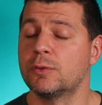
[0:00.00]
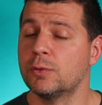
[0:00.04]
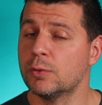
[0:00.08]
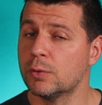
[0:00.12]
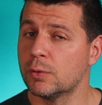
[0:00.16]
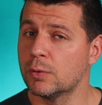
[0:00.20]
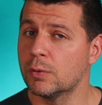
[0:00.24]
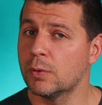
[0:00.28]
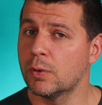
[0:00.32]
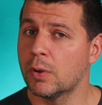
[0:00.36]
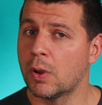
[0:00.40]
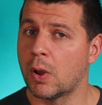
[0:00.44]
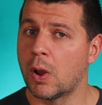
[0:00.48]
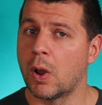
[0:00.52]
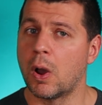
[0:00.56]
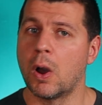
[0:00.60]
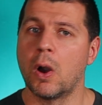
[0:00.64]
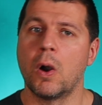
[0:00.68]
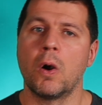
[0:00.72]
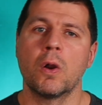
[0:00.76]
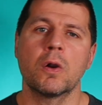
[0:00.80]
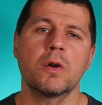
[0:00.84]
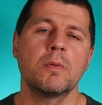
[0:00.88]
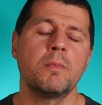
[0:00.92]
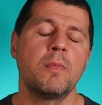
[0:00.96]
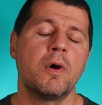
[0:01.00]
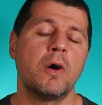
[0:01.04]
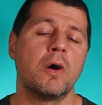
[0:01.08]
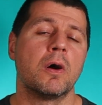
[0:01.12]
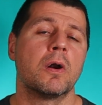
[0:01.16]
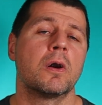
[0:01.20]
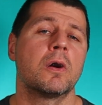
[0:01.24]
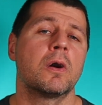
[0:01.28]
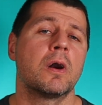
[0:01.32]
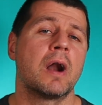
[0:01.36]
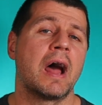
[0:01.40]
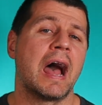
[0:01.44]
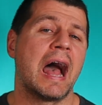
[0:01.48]
two or
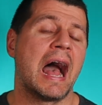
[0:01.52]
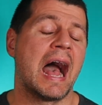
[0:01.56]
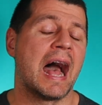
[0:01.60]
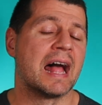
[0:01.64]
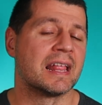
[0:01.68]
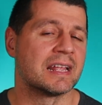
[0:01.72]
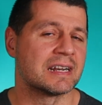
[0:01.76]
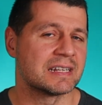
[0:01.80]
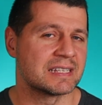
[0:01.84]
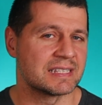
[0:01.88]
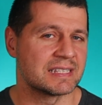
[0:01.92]
more other